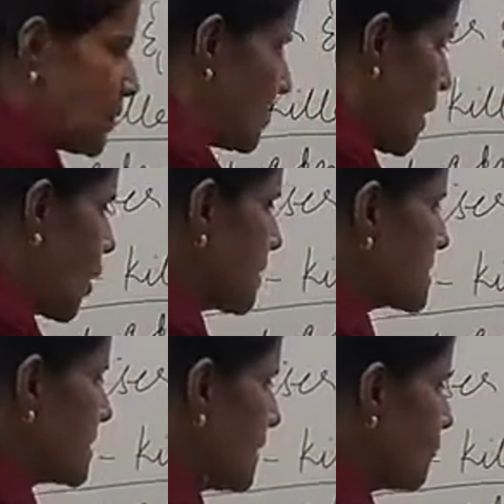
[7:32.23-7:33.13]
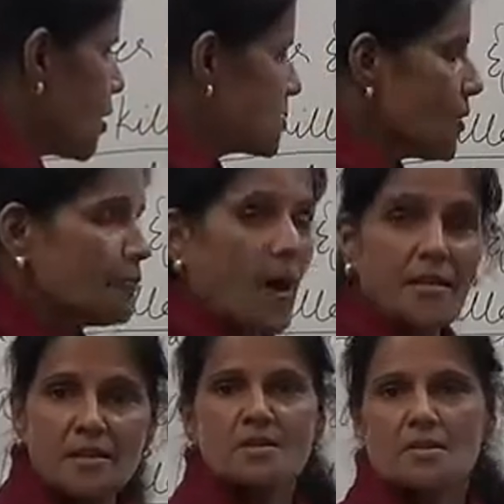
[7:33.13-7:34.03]
or his name was
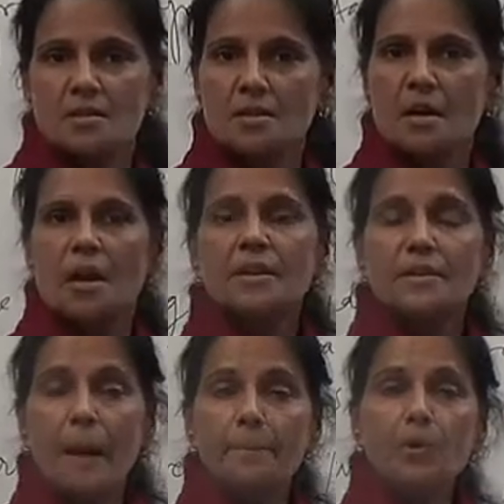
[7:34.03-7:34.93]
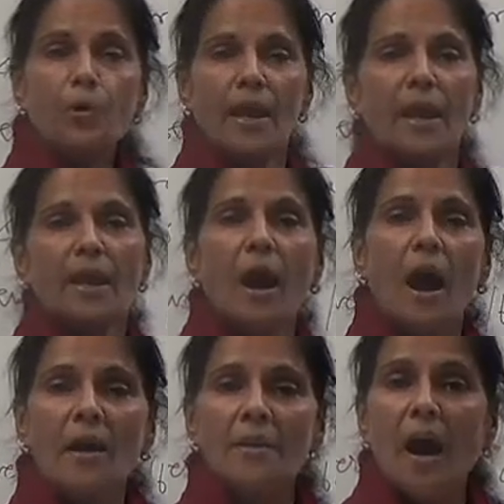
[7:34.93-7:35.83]
Waris,
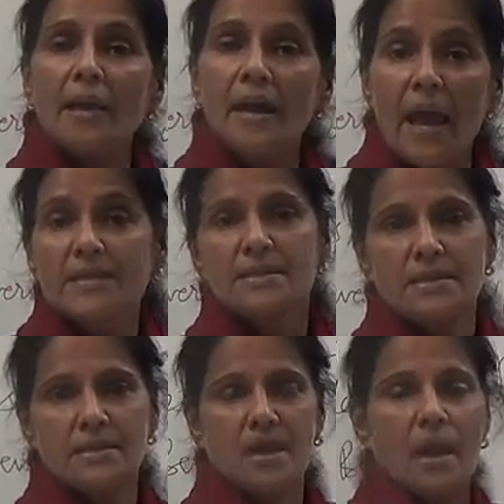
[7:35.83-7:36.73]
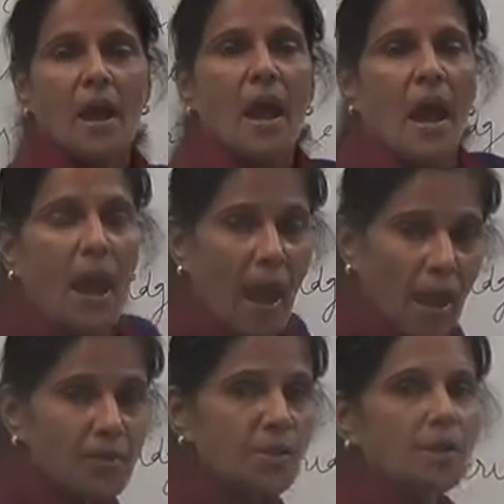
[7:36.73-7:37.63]
W-A-R-I-S.
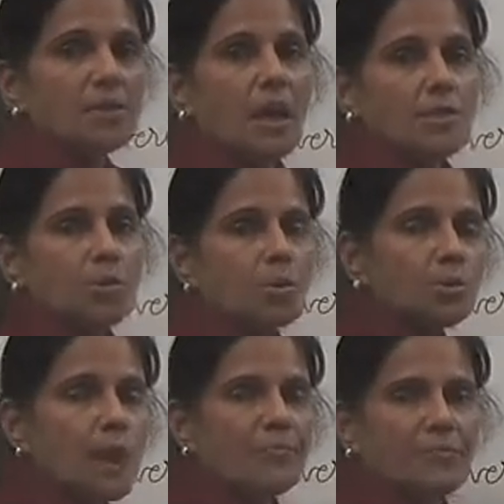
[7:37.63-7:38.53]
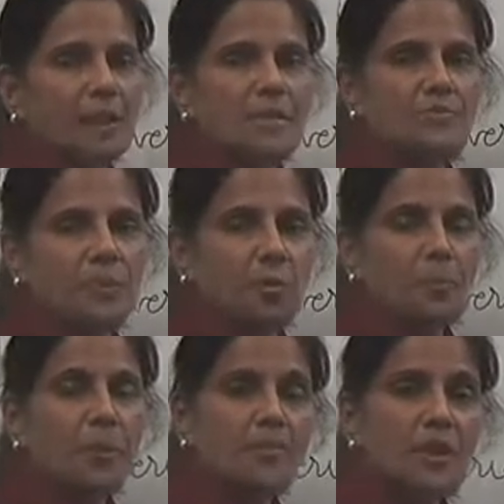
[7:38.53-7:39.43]
And the two daftars which were
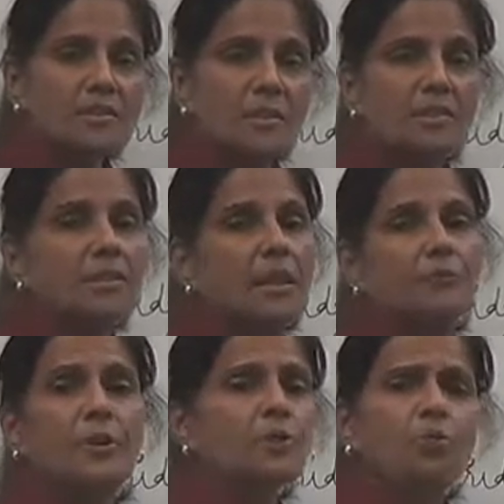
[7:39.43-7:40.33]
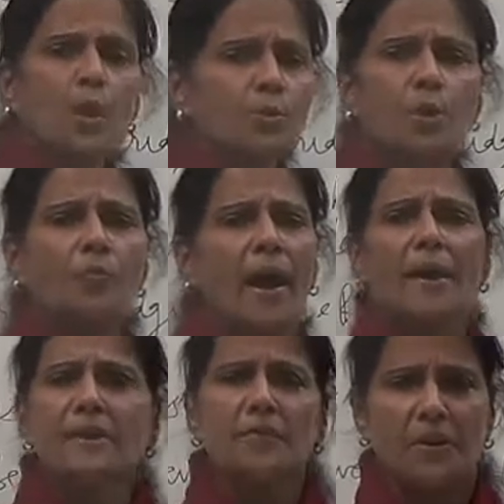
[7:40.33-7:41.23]
previously written, we do not know why
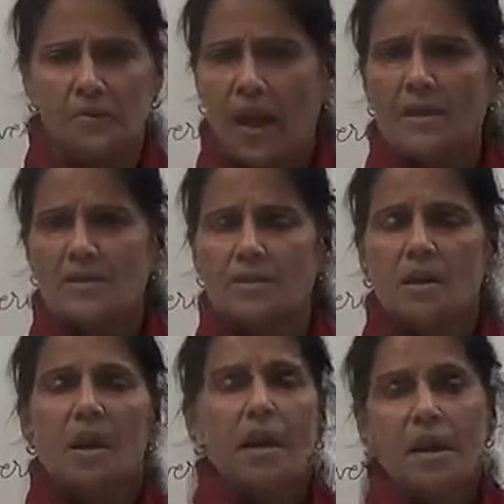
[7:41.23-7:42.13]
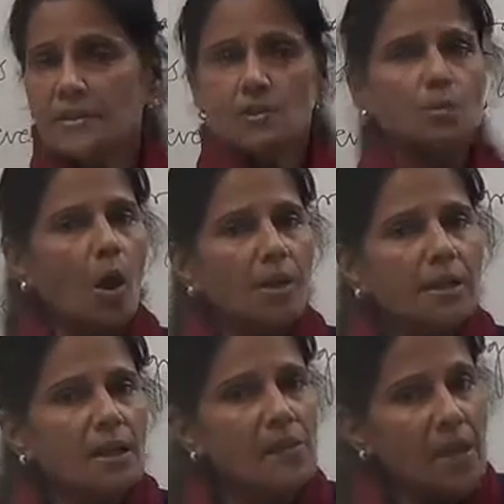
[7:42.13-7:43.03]
they were revised. It is not
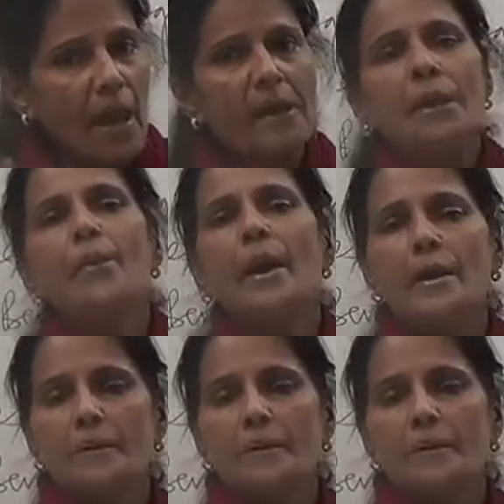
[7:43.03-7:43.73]
given anywhere.